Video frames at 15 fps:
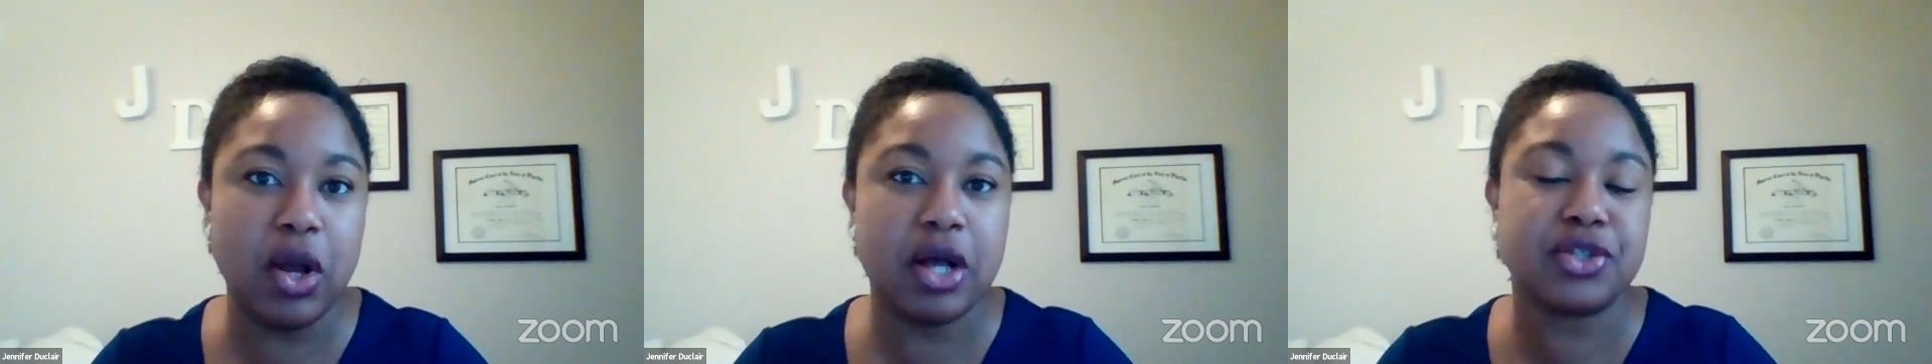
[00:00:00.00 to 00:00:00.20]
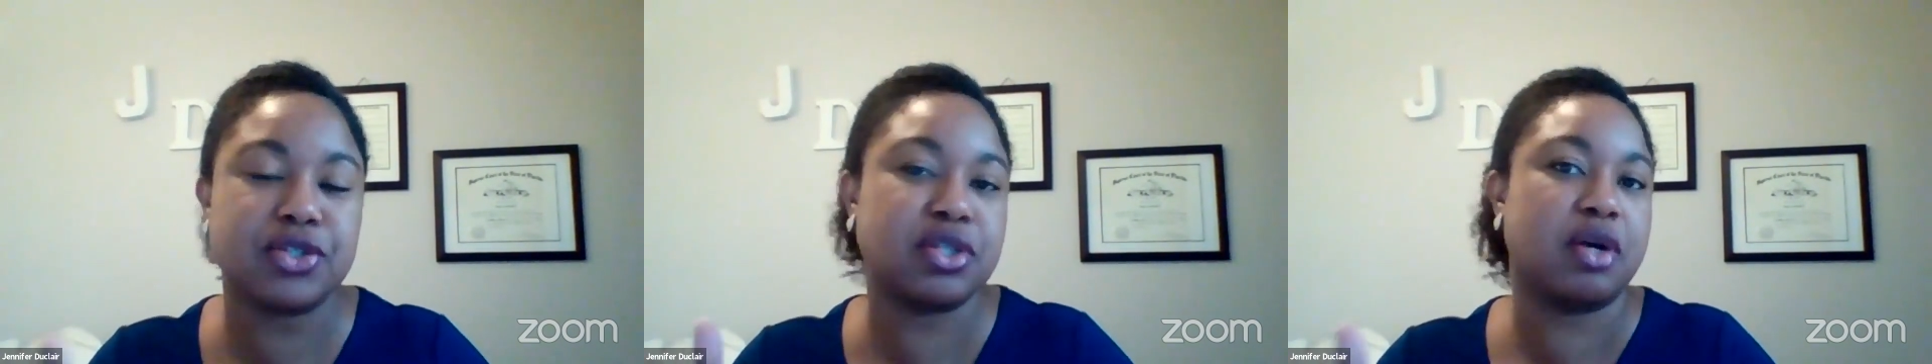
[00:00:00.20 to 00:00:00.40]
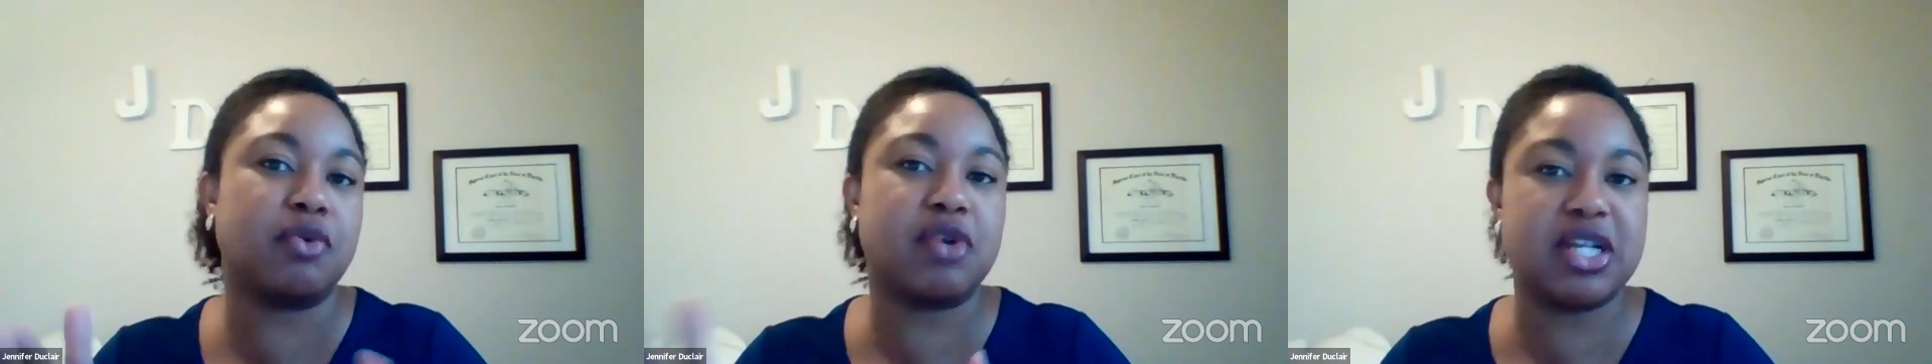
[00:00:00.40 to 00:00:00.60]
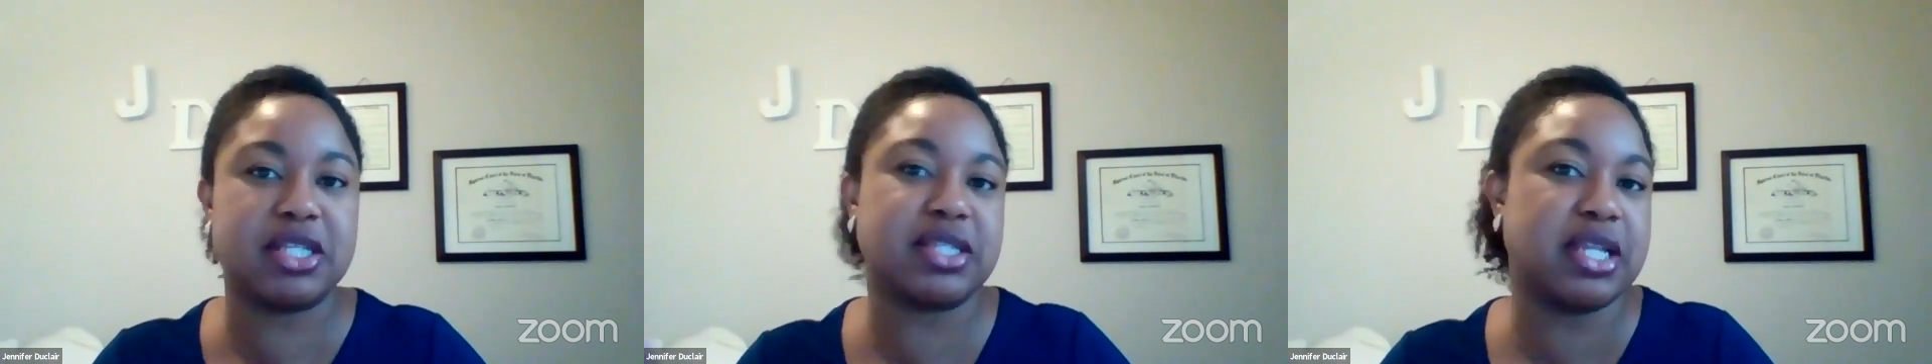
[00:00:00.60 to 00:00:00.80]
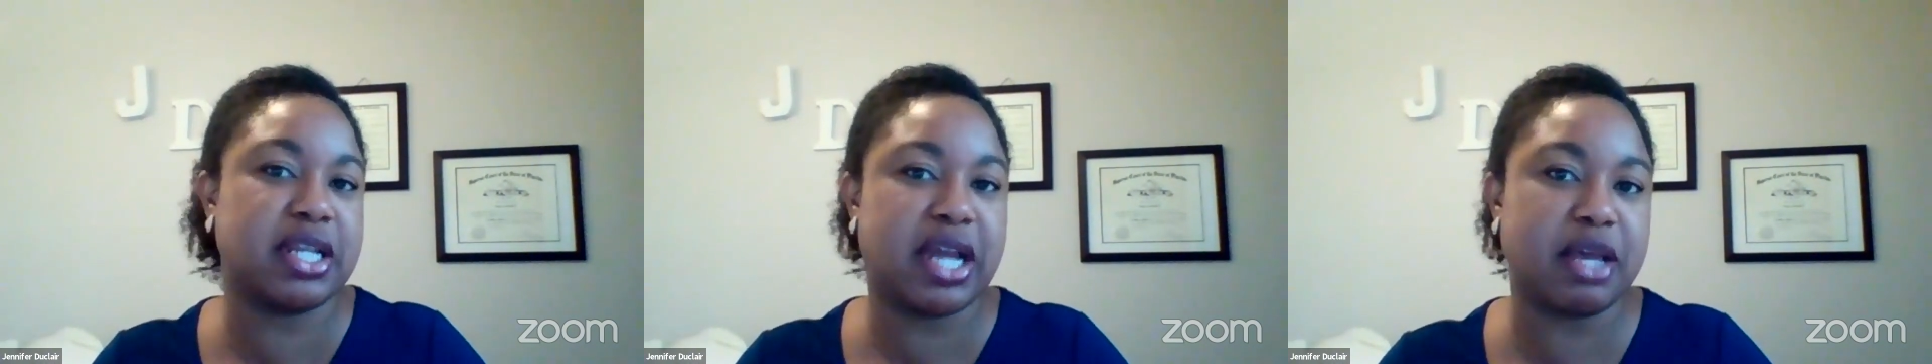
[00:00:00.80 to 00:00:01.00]
so that when it's
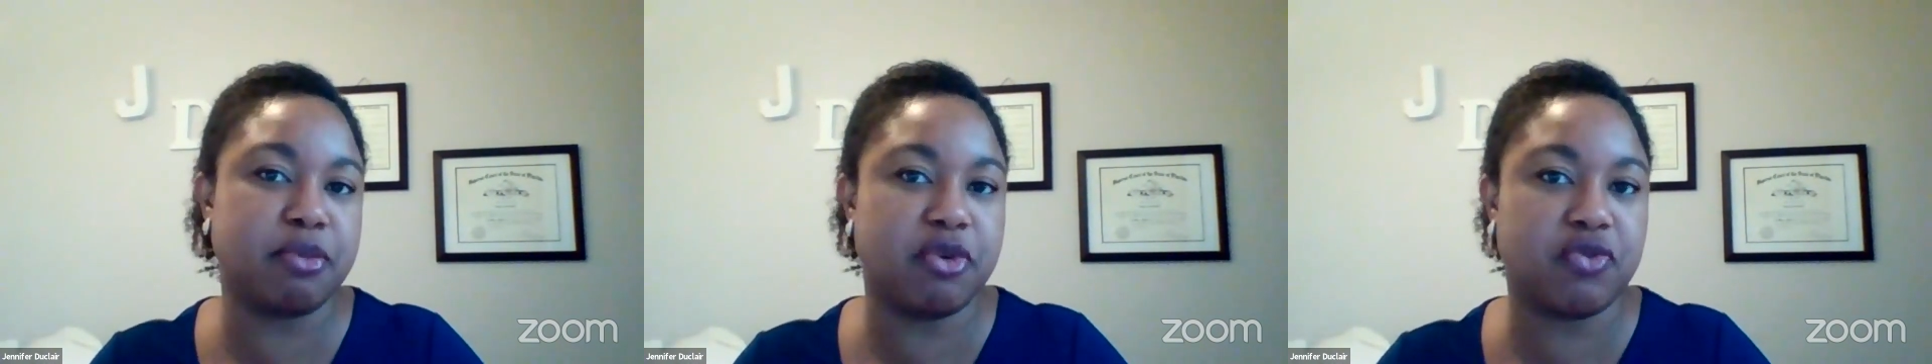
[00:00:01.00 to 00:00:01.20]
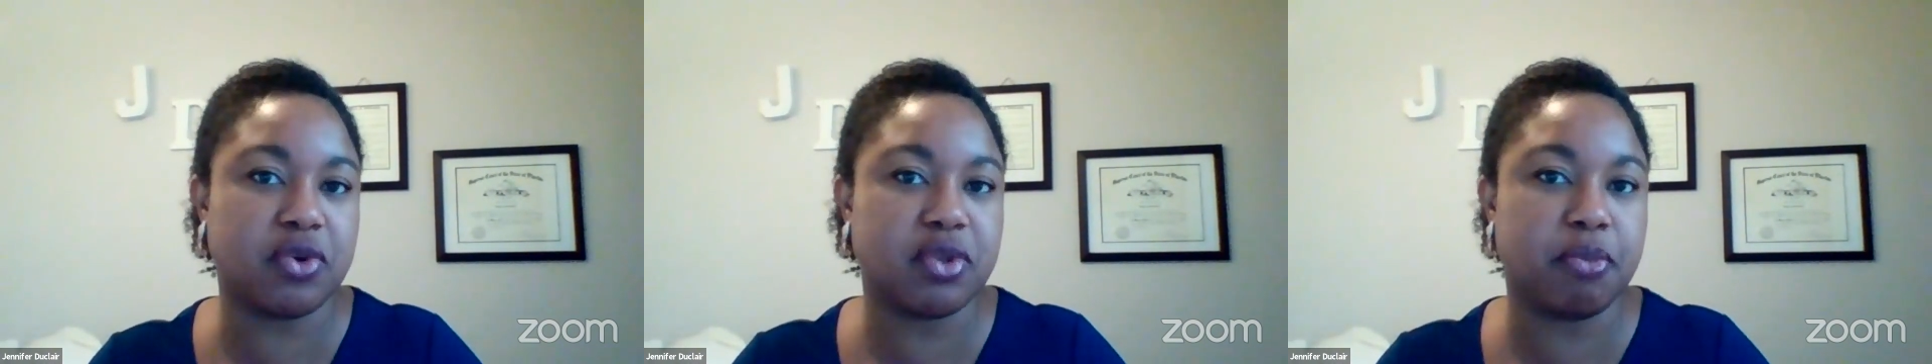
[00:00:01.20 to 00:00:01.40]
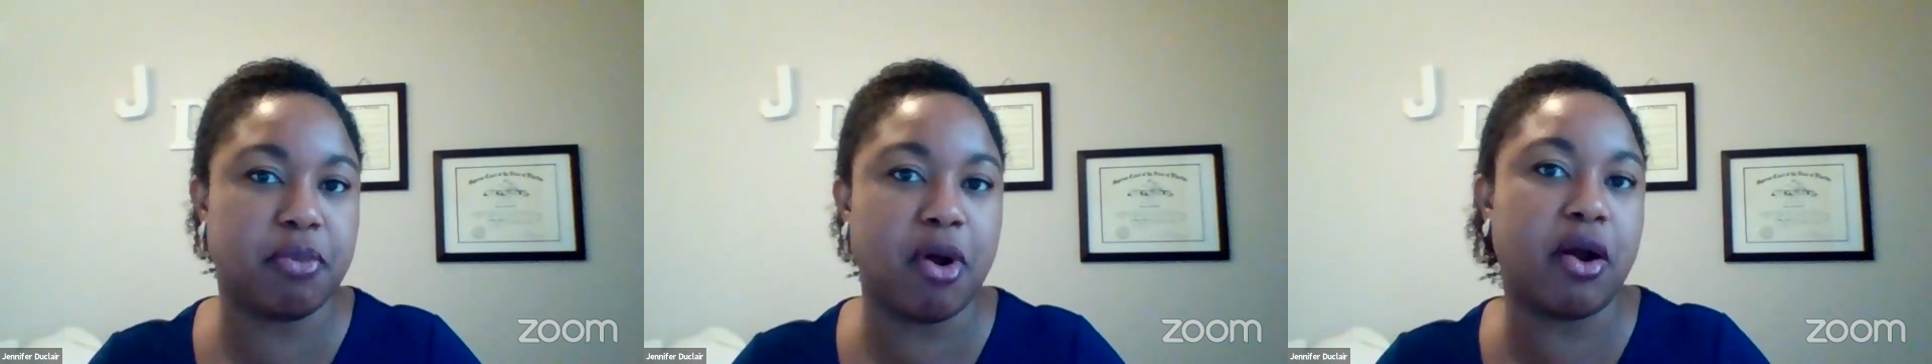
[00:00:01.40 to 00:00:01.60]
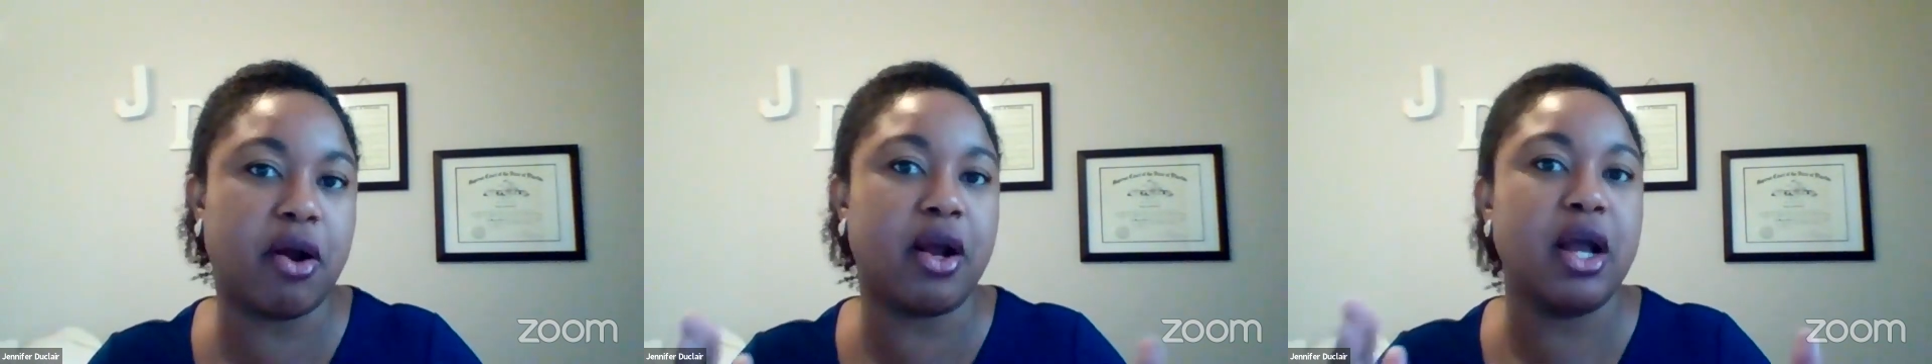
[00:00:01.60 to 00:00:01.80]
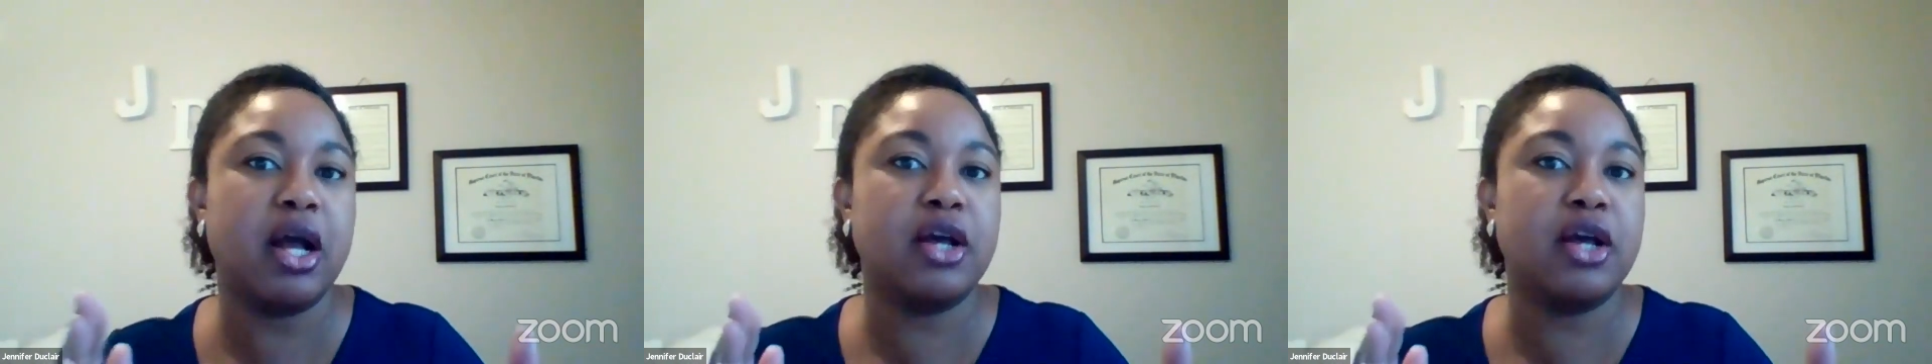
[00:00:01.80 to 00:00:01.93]
the night before the bar,